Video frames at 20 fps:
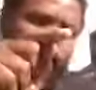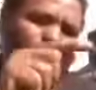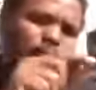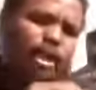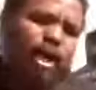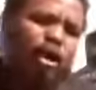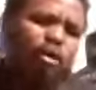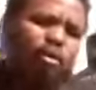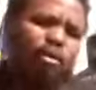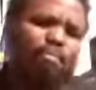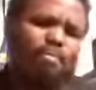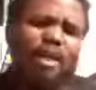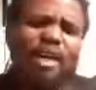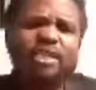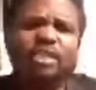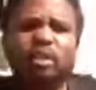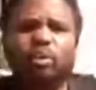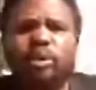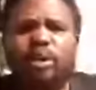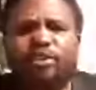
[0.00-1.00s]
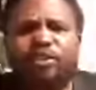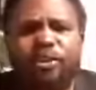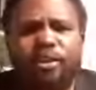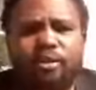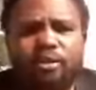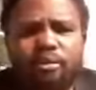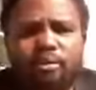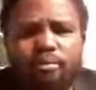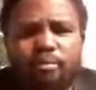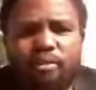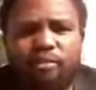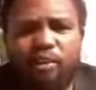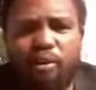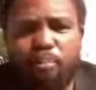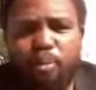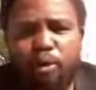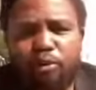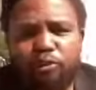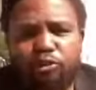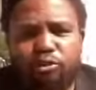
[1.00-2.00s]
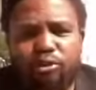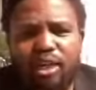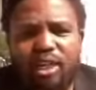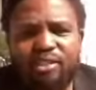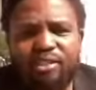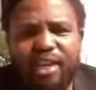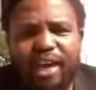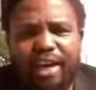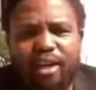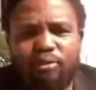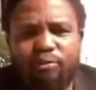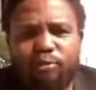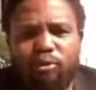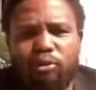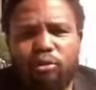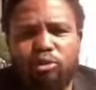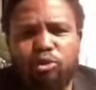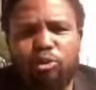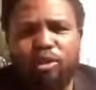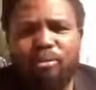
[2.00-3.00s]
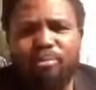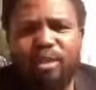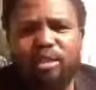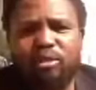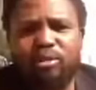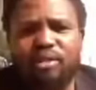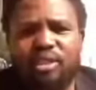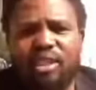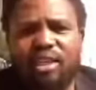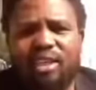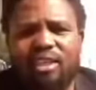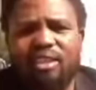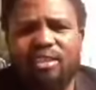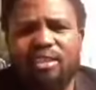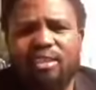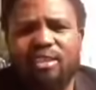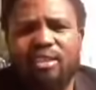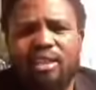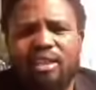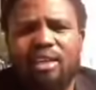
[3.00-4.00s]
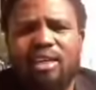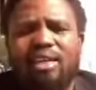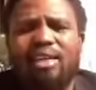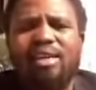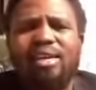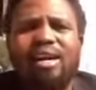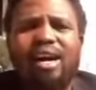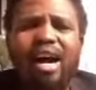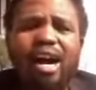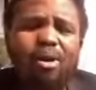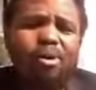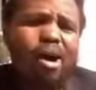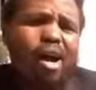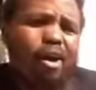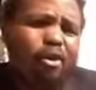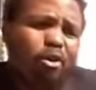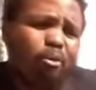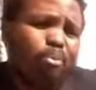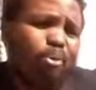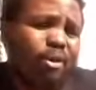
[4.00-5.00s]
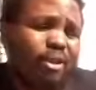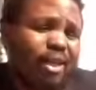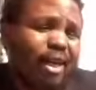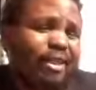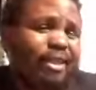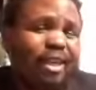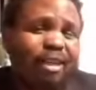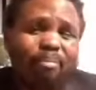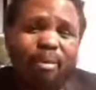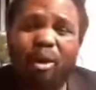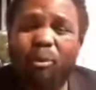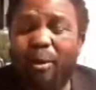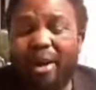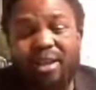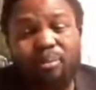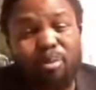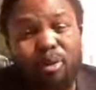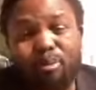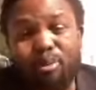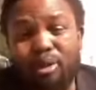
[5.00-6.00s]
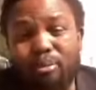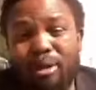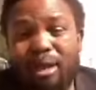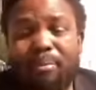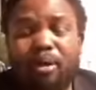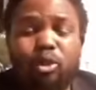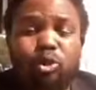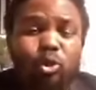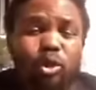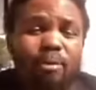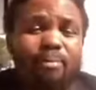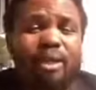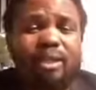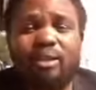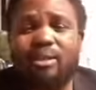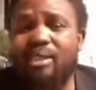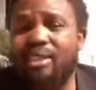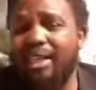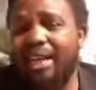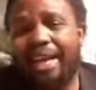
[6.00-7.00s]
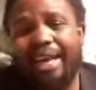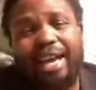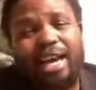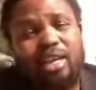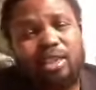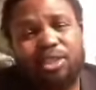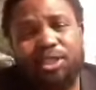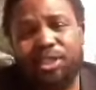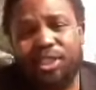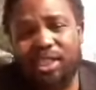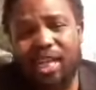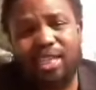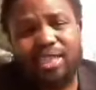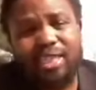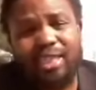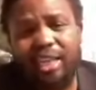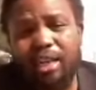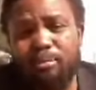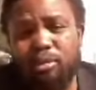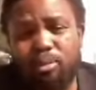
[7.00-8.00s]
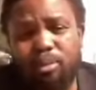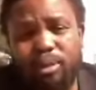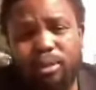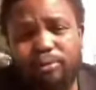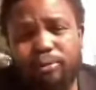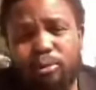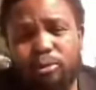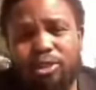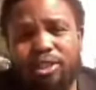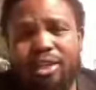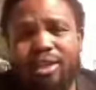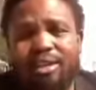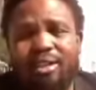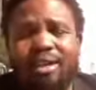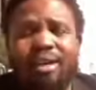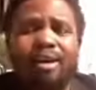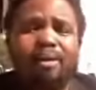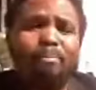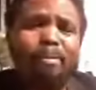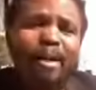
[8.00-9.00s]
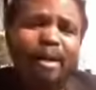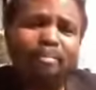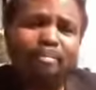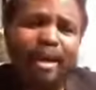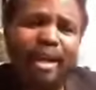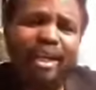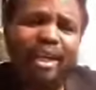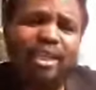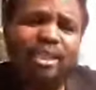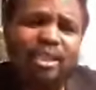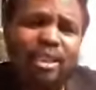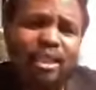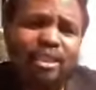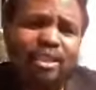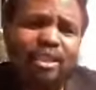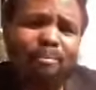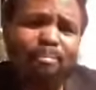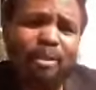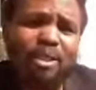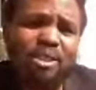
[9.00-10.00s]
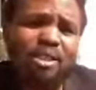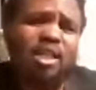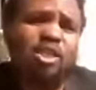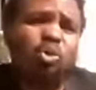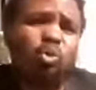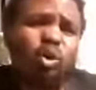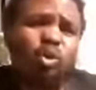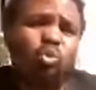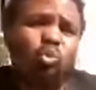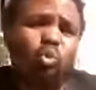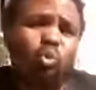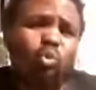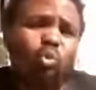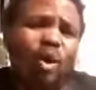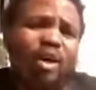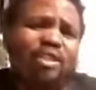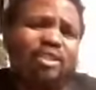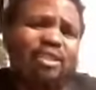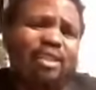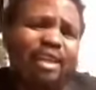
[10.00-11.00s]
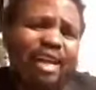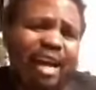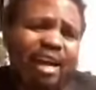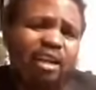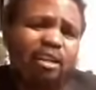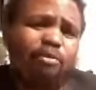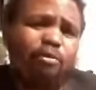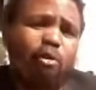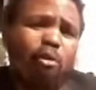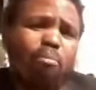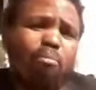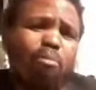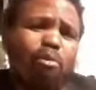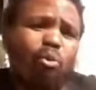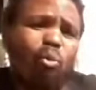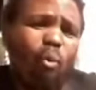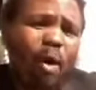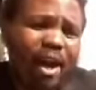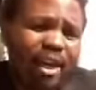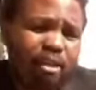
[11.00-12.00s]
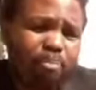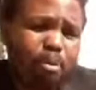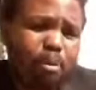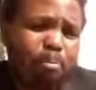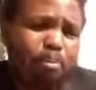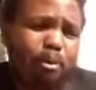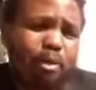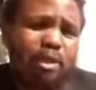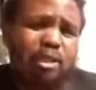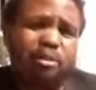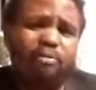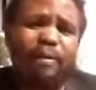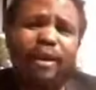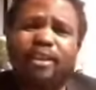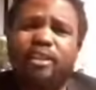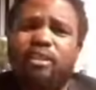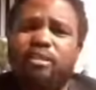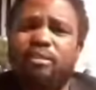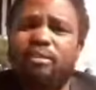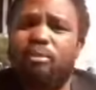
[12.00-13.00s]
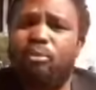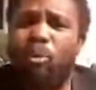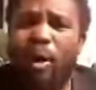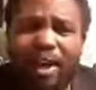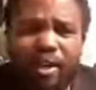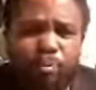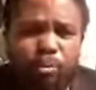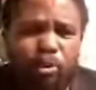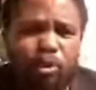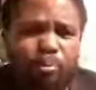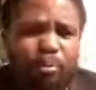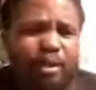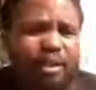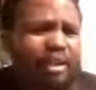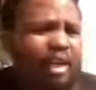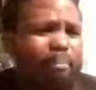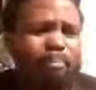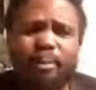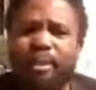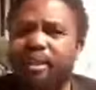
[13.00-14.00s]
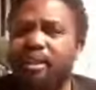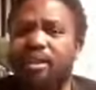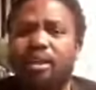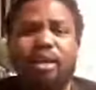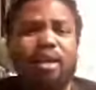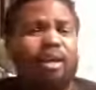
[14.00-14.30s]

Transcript: Now, here's a question for both Julius and for Thulima Donsela. How are you protected by white people? Maybe Thulima Donsela, yeah, she doesn't claim to be revolutionary. But a man that stands up and says what wants land from white people is fighting white monopoly capital,